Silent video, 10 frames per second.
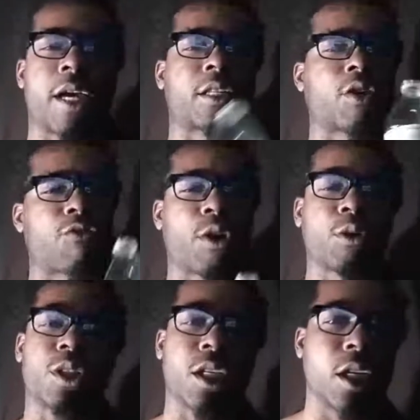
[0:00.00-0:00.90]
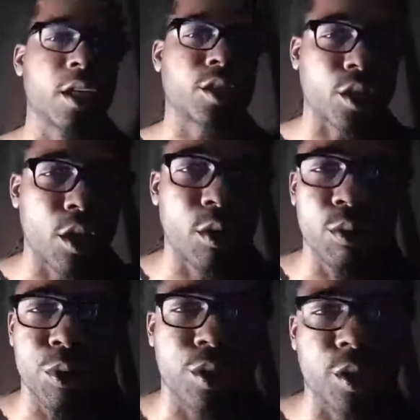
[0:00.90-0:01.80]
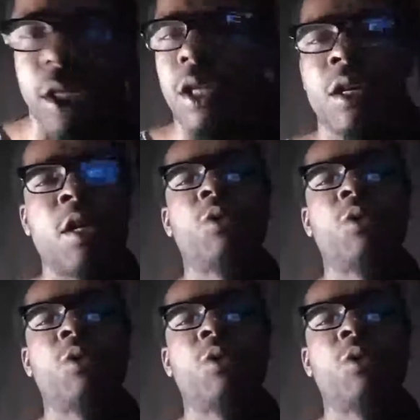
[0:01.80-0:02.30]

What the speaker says: After the first 10 shows and shit,